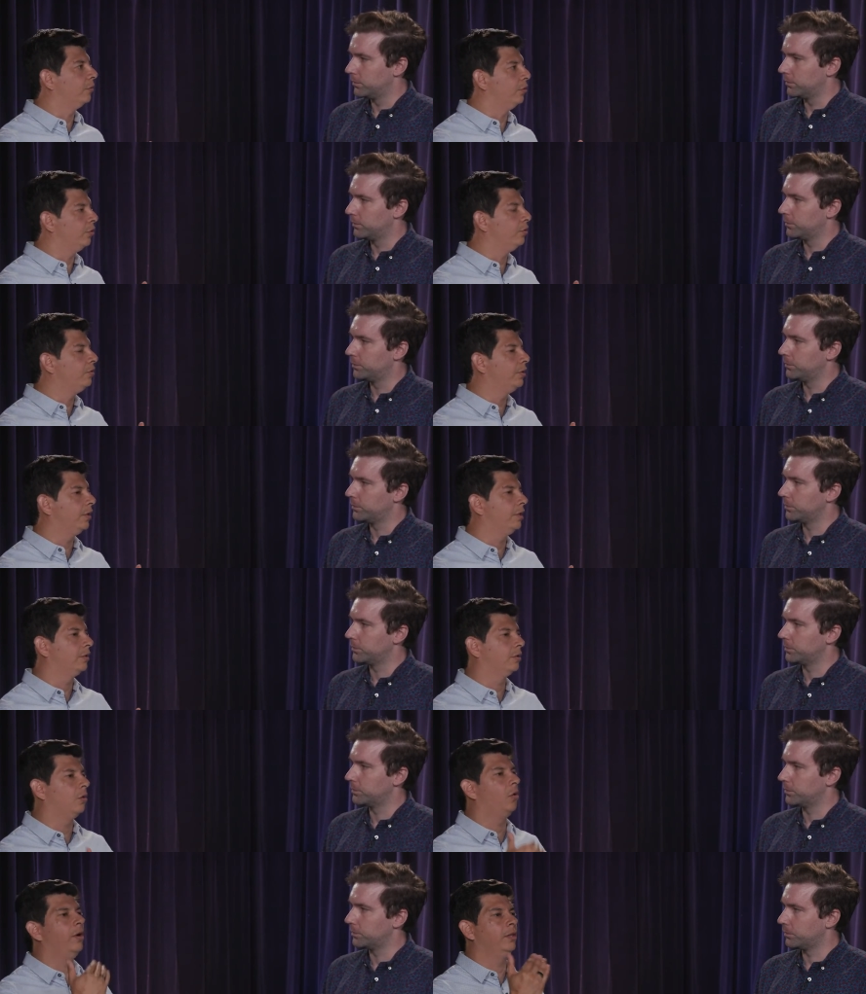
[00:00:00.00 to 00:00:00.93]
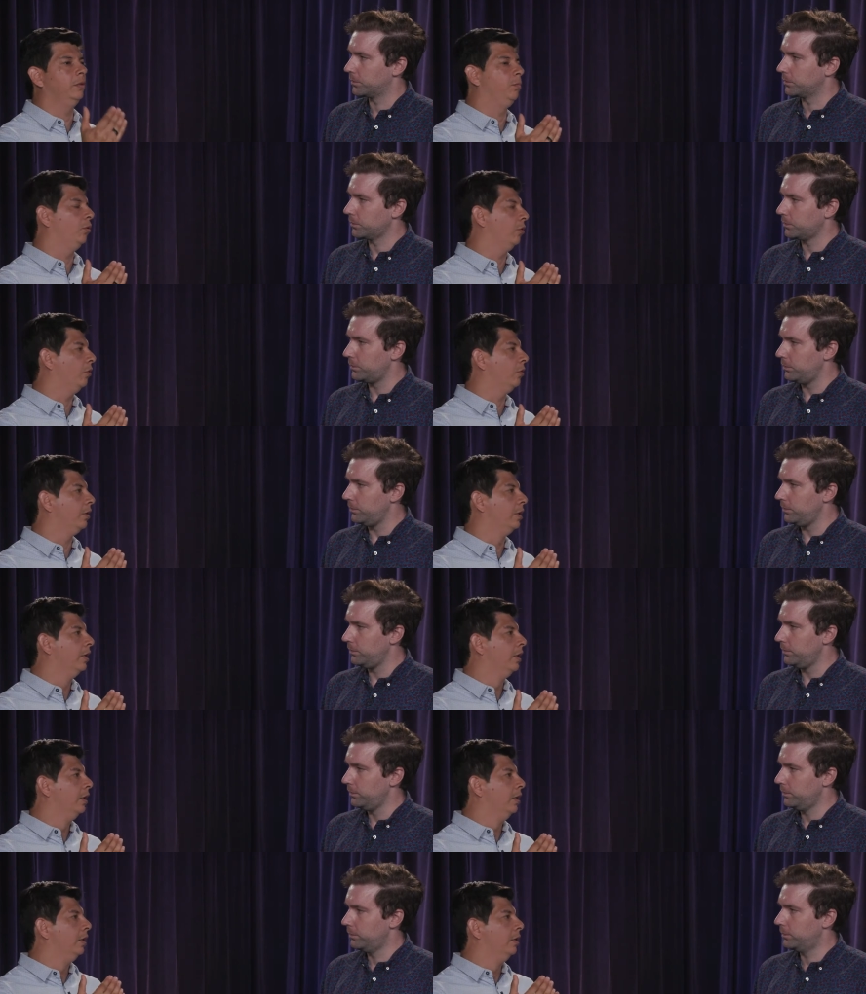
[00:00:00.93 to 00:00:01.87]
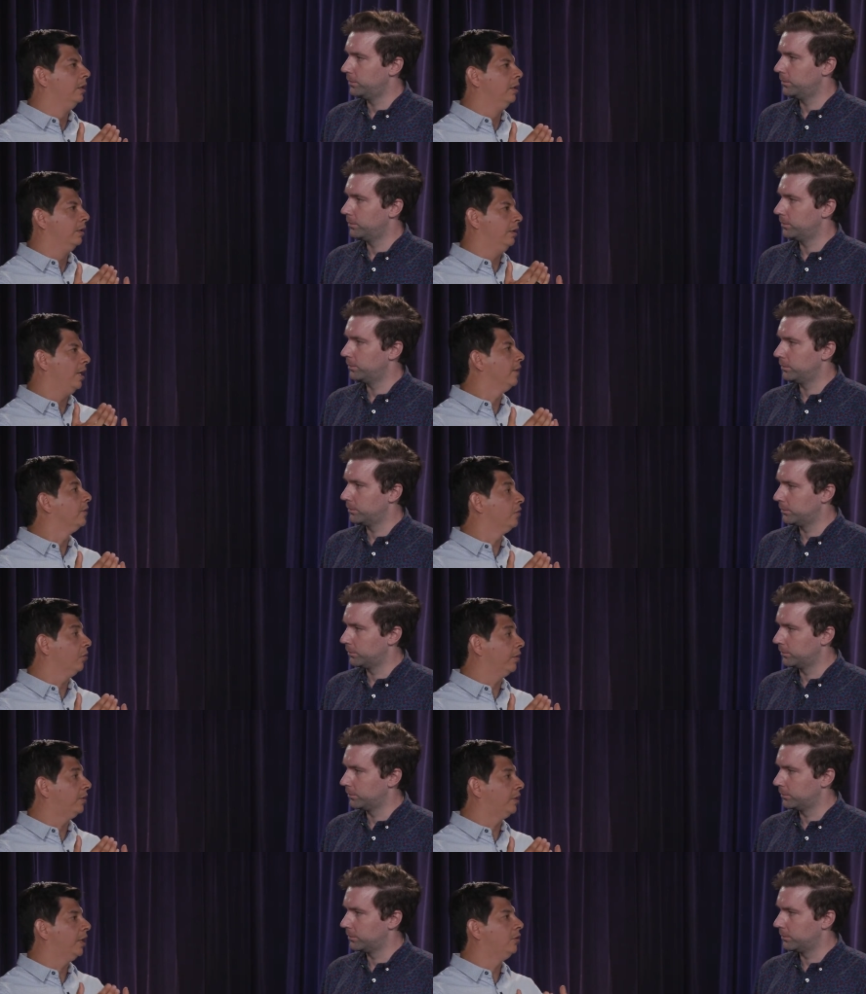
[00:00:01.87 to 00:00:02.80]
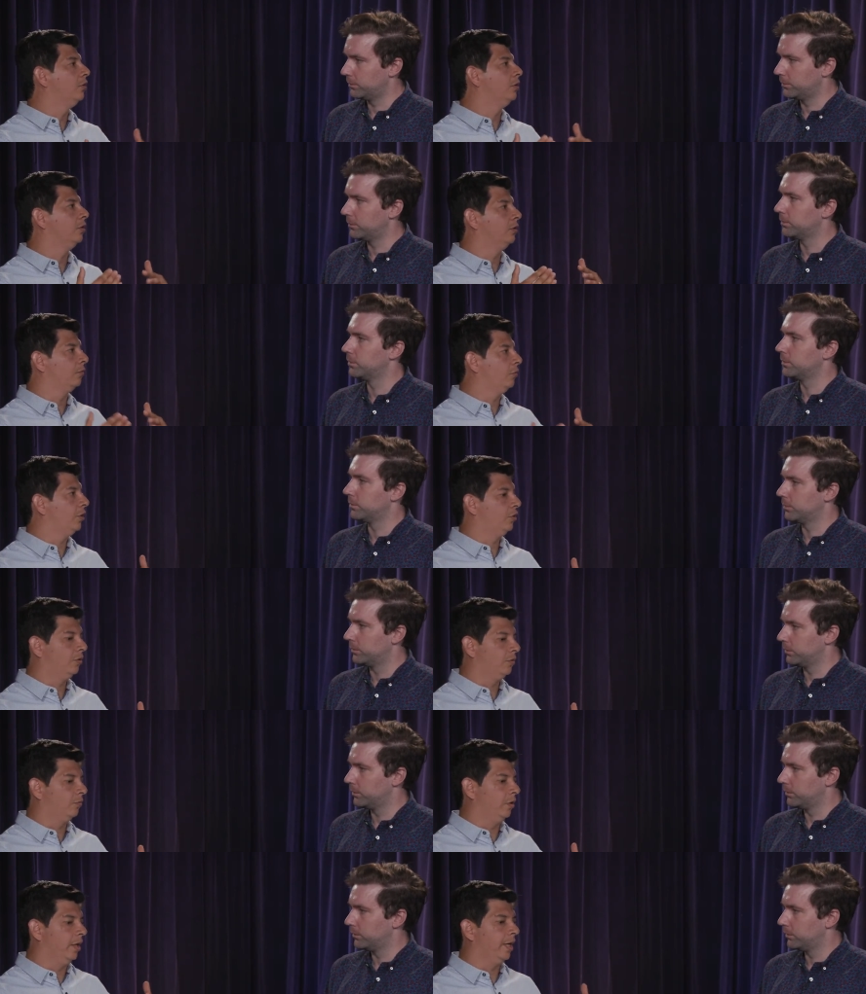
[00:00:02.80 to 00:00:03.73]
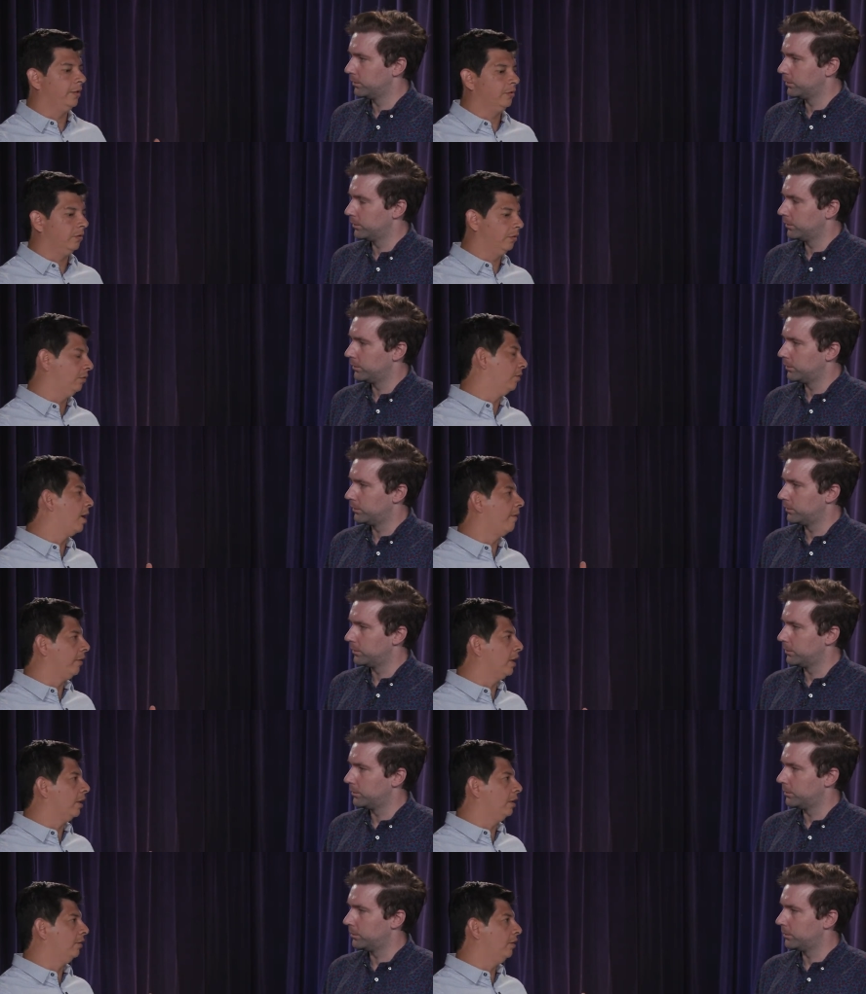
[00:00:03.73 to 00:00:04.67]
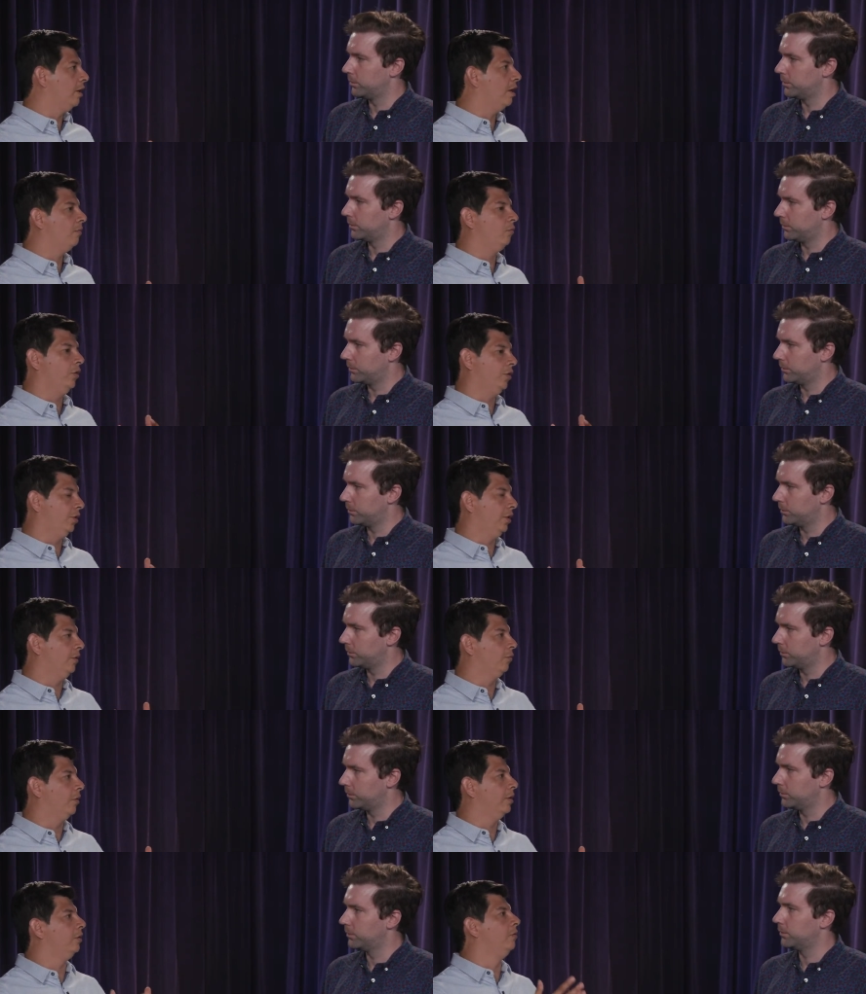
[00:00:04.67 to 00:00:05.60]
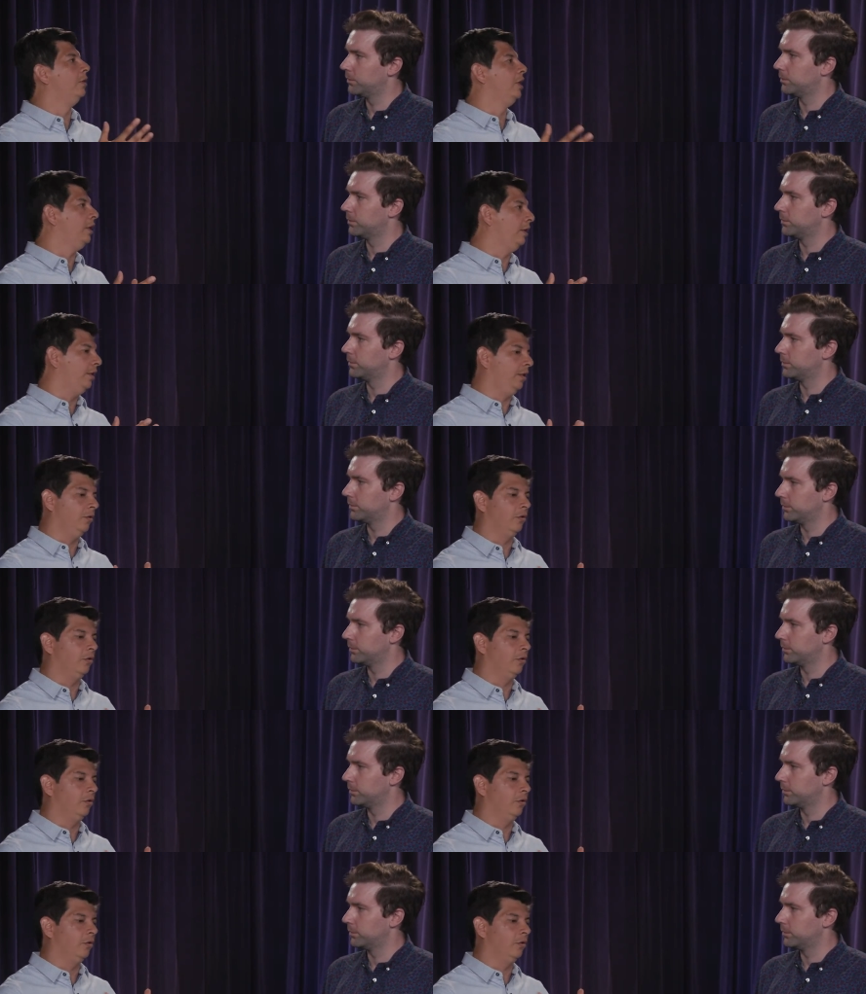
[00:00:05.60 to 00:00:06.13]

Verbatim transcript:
Speaker 1: for your users, go and deploy the SSO extension, which relies on you having an MDM, which is what you need